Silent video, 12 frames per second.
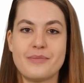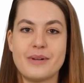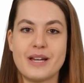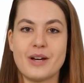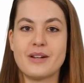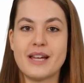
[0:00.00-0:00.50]

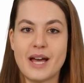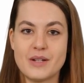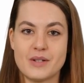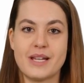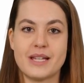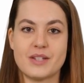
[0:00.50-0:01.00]
Here's how
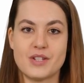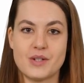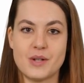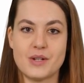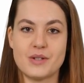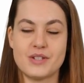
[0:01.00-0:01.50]
you can
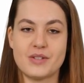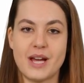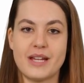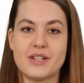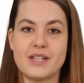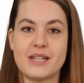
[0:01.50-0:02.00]
ensure your
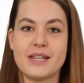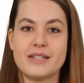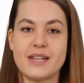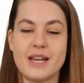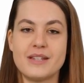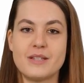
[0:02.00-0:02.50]
strategy
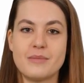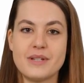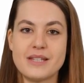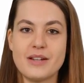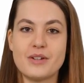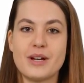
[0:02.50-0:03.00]
is
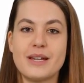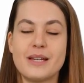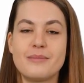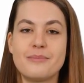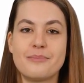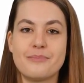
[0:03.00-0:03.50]
customer-centric.